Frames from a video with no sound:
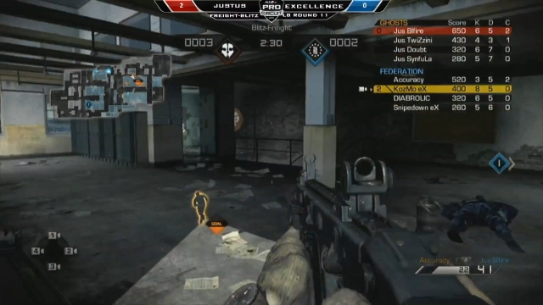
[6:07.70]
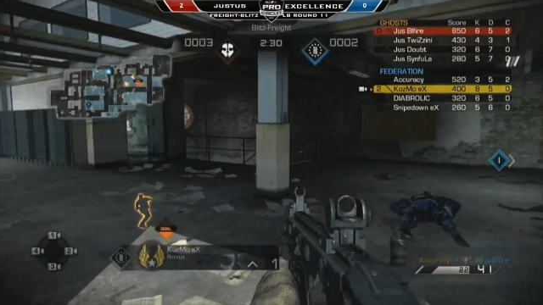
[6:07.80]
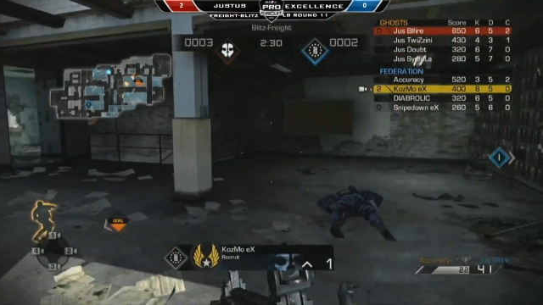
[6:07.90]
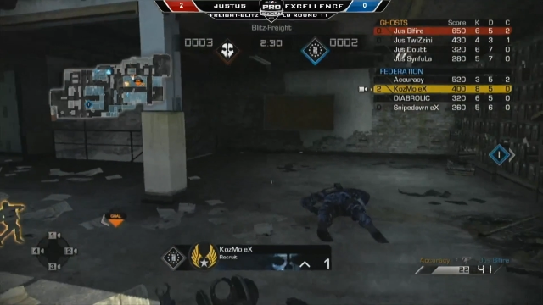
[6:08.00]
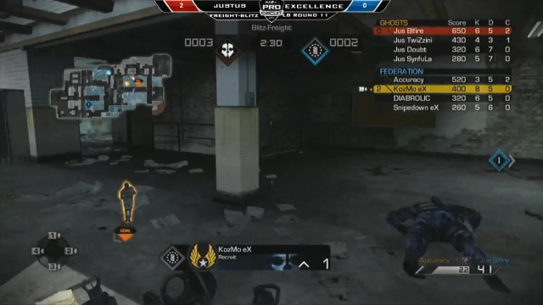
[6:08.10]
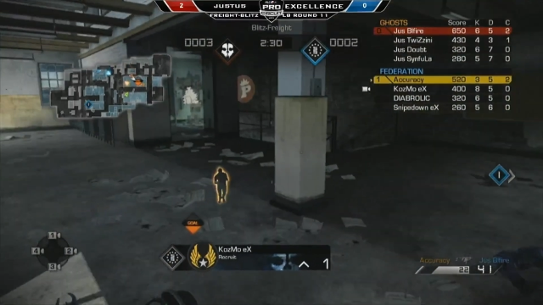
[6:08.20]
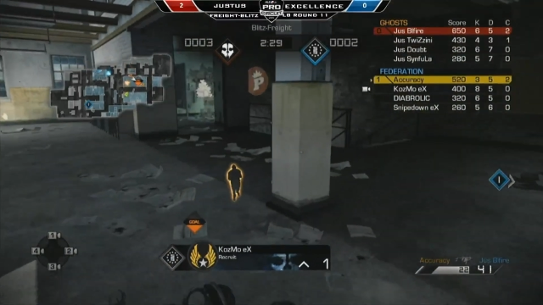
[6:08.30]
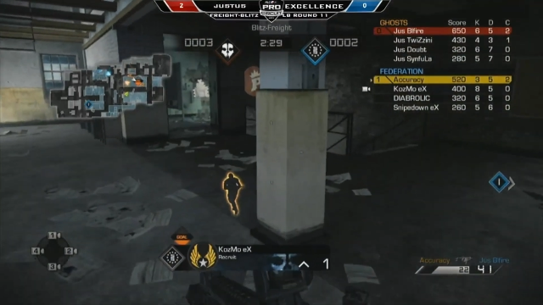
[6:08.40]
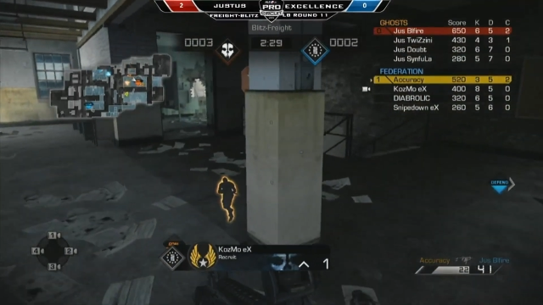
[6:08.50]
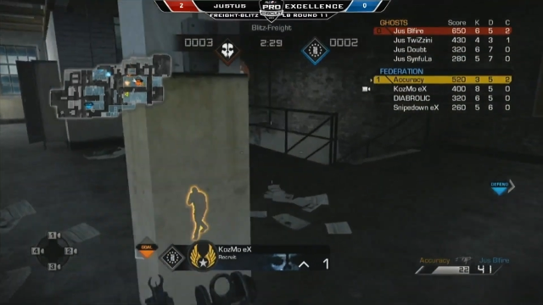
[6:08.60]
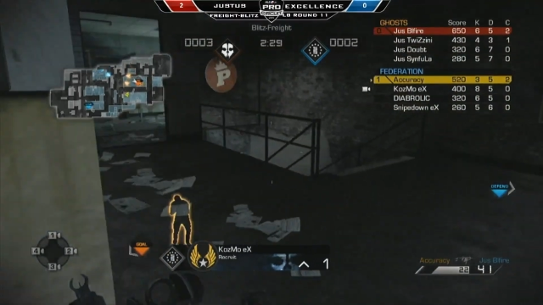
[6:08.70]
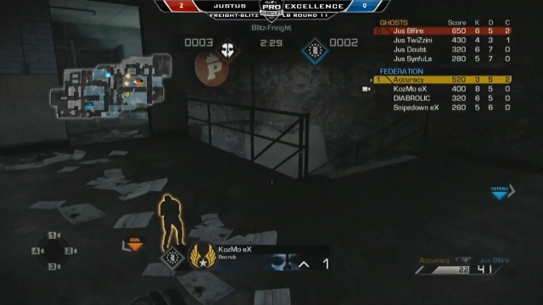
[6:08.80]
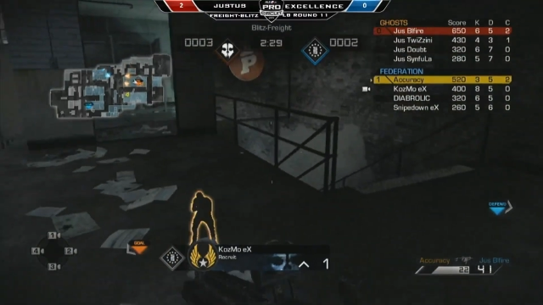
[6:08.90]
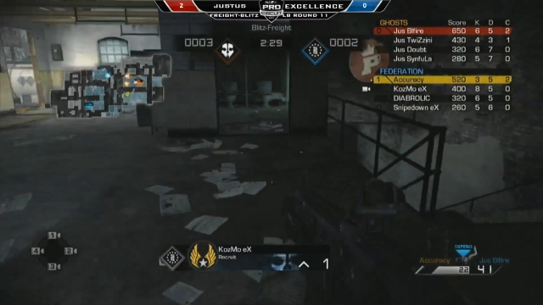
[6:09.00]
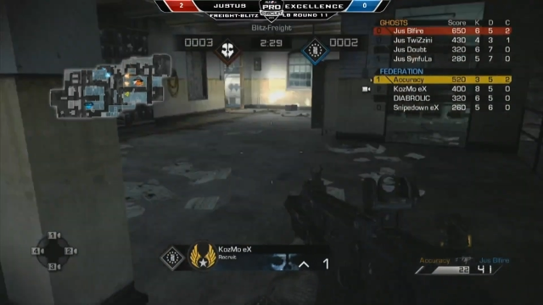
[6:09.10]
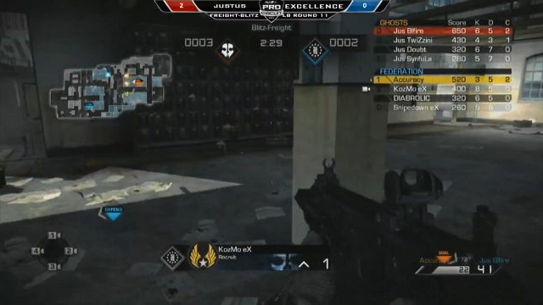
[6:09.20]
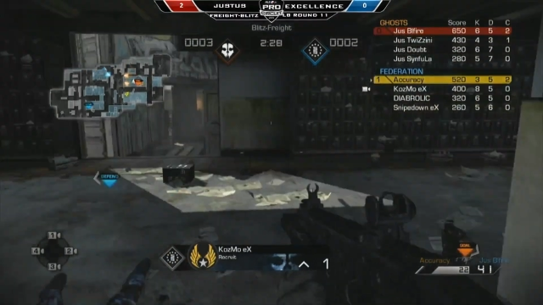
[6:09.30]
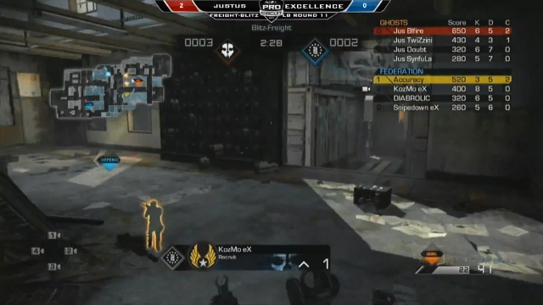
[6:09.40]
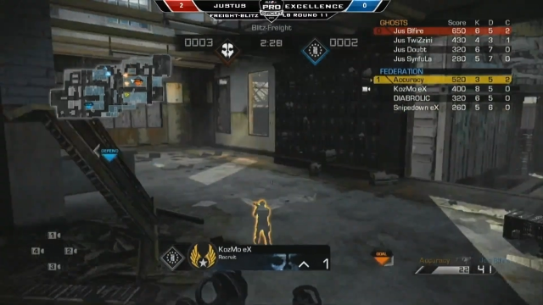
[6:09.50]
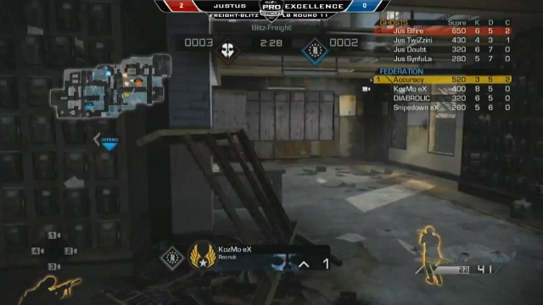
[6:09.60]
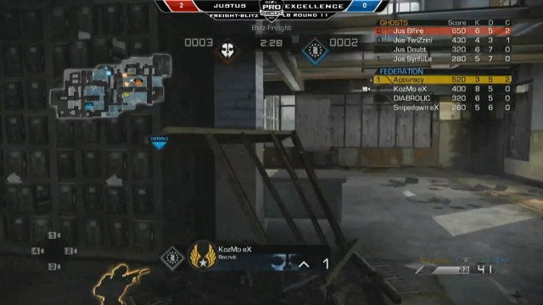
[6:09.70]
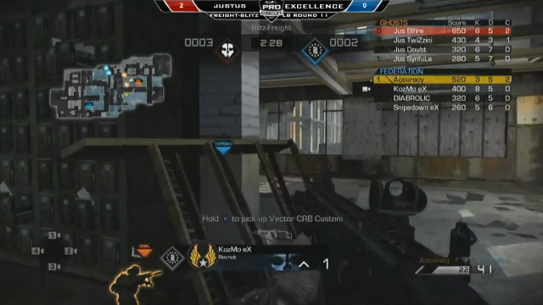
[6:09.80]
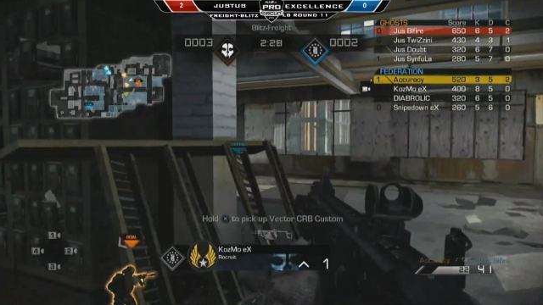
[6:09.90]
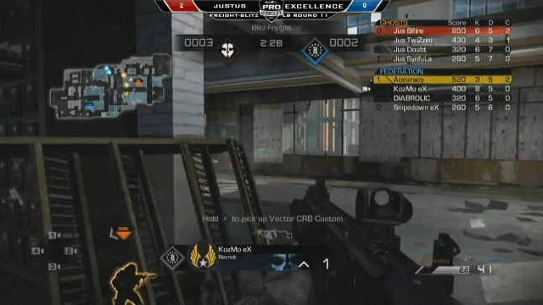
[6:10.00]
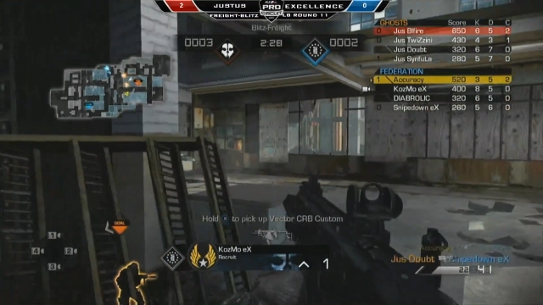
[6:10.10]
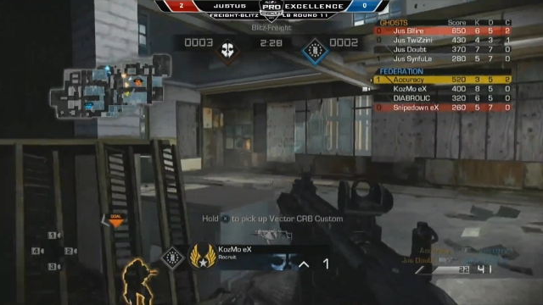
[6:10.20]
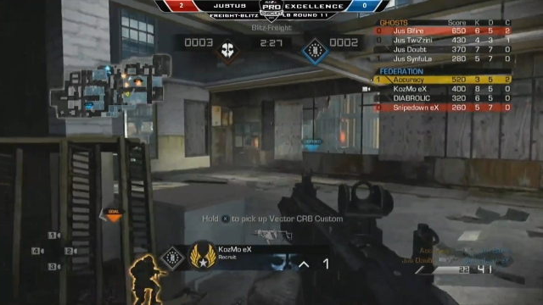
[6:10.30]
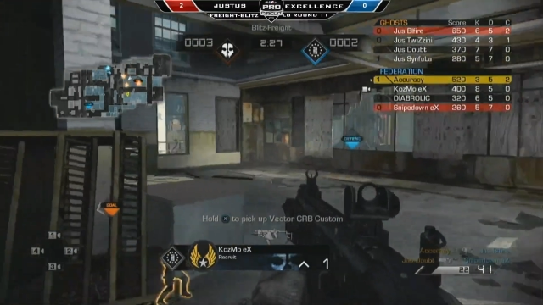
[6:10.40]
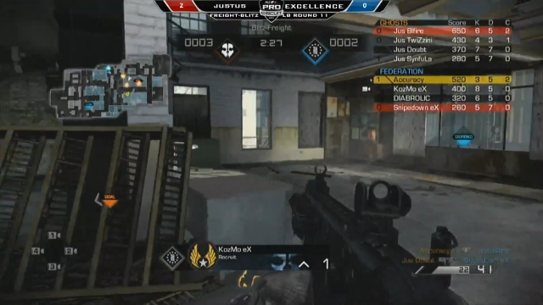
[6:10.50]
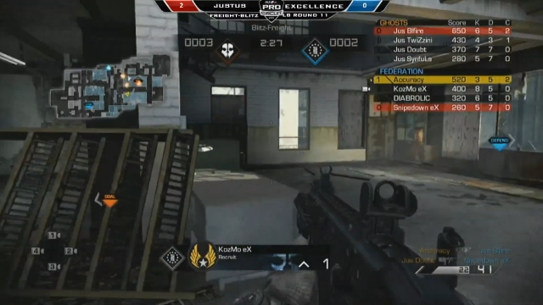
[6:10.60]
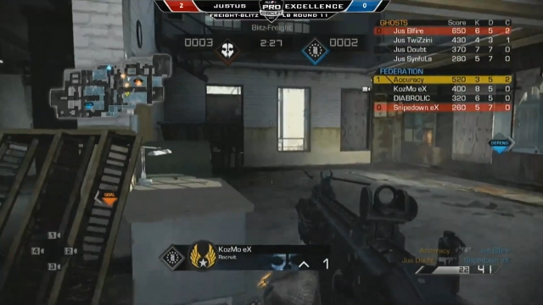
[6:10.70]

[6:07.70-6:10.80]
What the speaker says: [unreadable: no face in view]